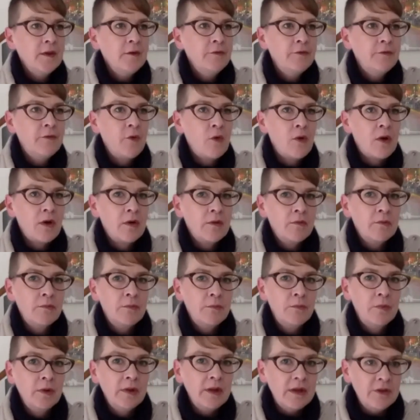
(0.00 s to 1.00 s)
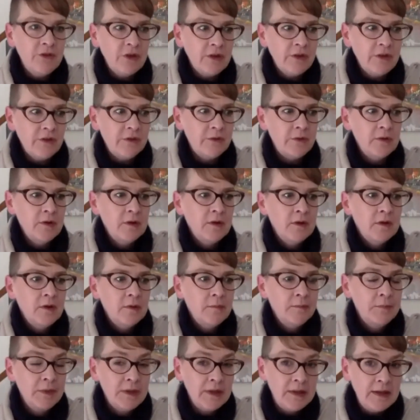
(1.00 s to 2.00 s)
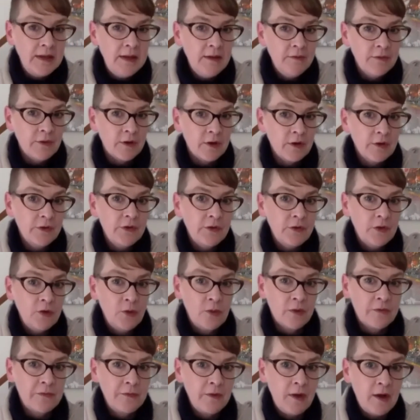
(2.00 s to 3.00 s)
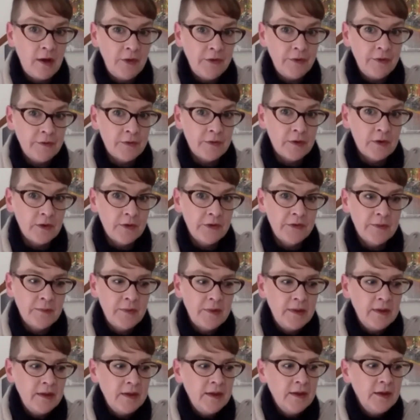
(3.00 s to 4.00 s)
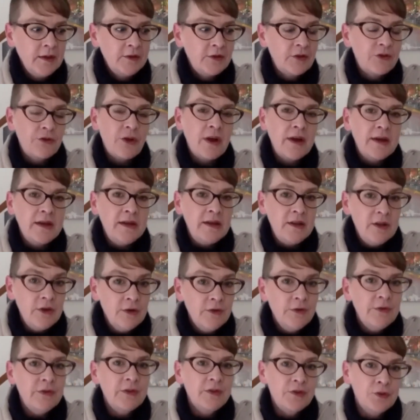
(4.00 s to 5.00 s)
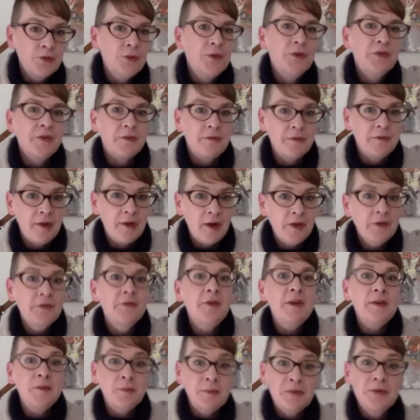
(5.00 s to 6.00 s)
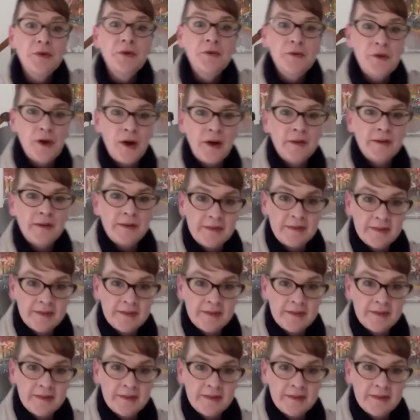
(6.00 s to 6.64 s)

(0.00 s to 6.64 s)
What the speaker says: for religious believers who were philosophers to try to use the tools of philosophy to prove God's